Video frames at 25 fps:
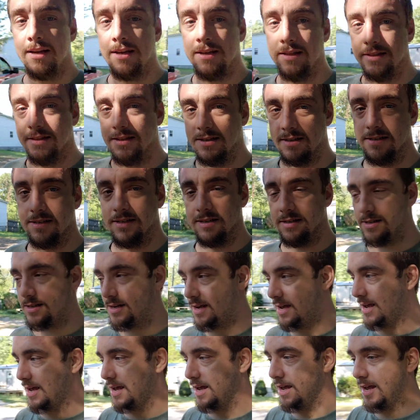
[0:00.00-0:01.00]
This is
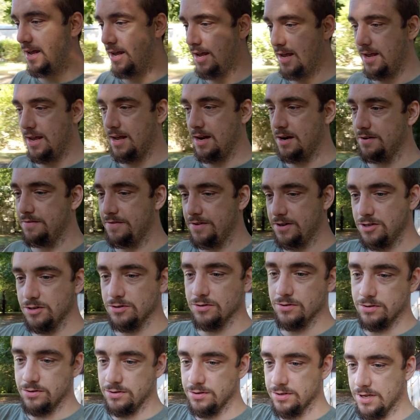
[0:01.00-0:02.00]
a
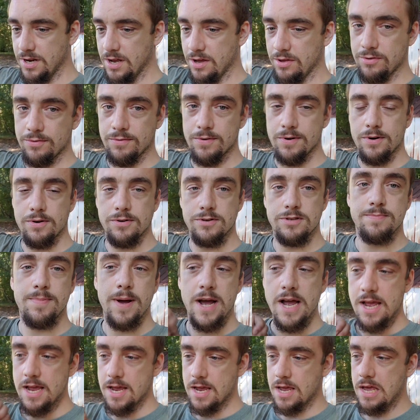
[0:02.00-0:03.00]
individual down the roads
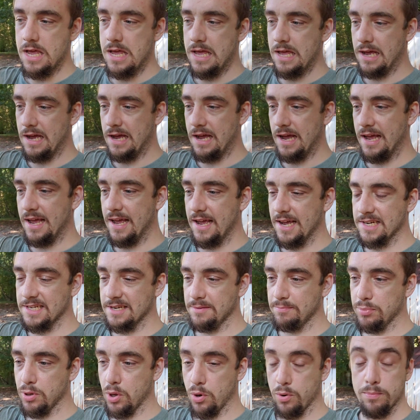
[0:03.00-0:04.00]
bike. It has a
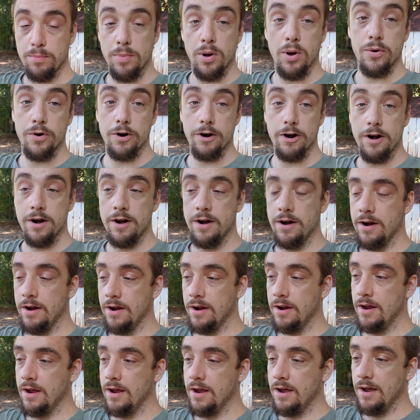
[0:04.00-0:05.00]
blown motor.
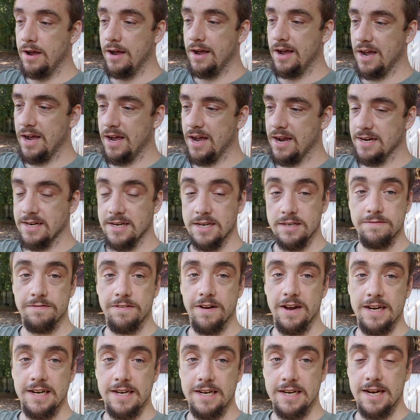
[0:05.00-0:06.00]
I did
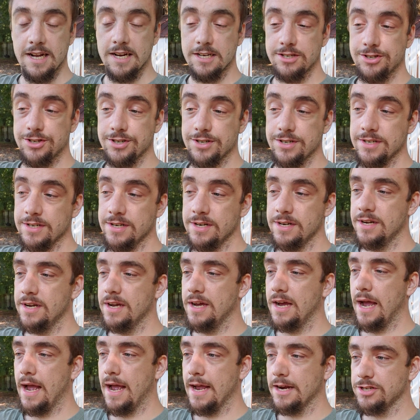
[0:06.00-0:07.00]
find an engine.
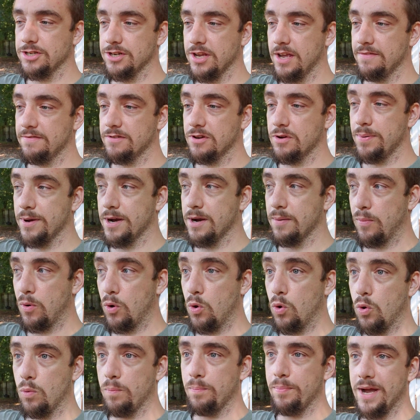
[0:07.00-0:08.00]
I actually have to go pick up a
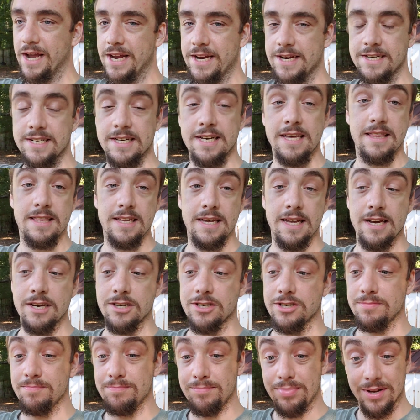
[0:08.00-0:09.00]
whole bike to get the
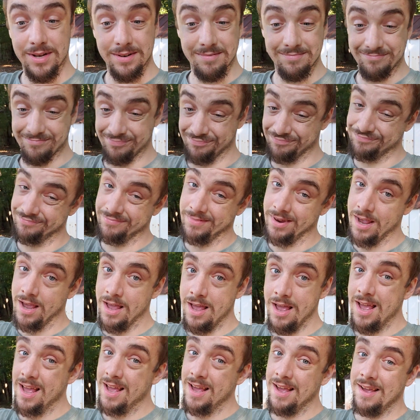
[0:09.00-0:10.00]
engine, but
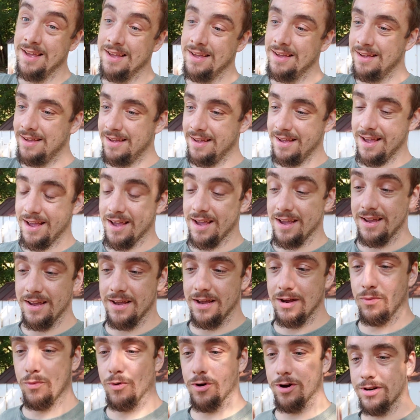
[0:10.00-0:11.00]
hey,
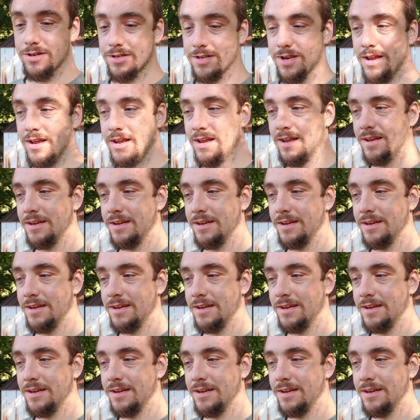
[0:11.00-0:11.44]
it works.